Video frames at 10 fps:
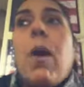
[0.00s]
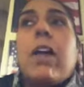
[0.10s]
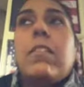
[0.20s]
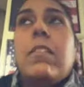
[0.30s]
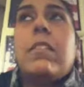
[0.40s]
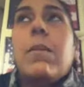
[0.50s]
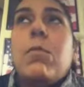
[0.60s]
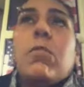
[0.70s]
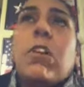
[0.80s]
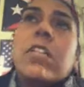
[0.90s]
why
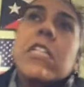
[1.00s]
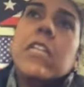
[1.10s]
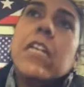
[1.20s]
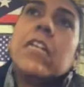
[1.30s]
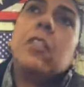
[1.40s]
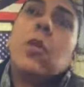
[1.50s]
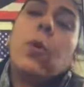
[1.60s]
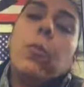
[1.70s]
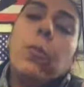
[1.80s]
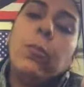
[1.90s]
Democrats then
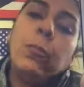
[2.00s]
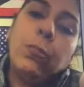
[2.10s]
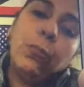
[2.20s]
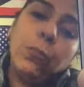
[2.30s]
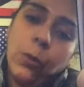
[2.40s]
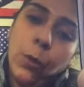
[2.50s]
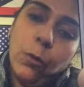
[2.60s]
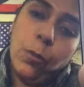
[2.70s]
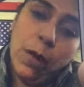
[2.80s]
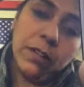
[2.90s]
don't
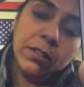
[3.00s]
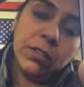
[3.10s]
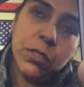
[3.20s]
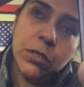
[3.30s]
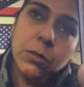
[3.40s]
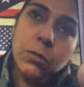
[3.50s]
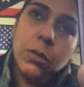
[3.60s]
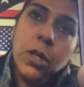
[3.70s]
want to